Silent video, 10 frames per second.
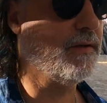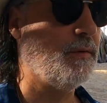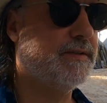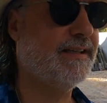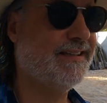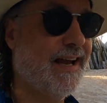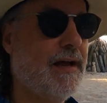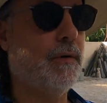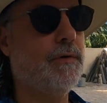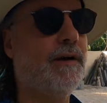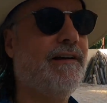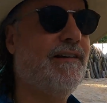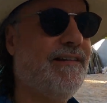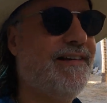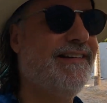those in town.
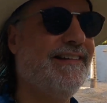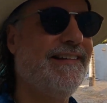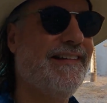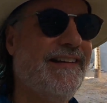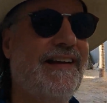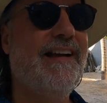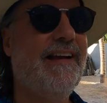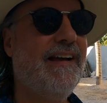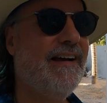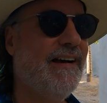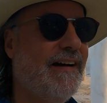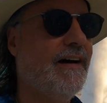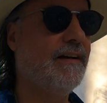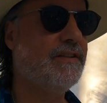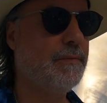It's
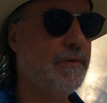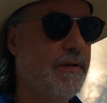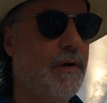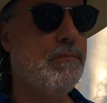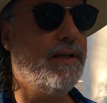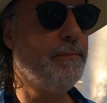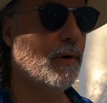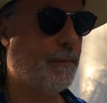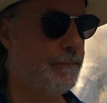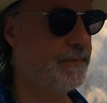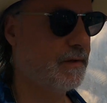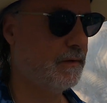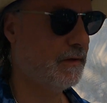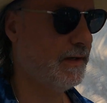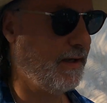cheaper than Home Depot
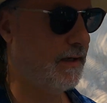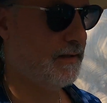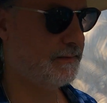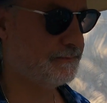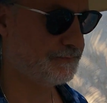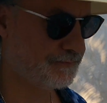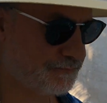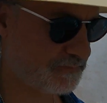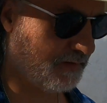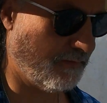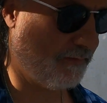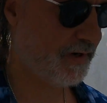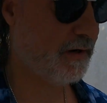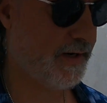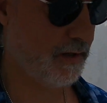or a
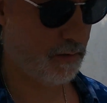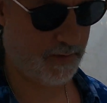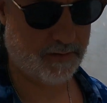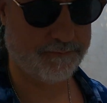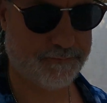Viverio,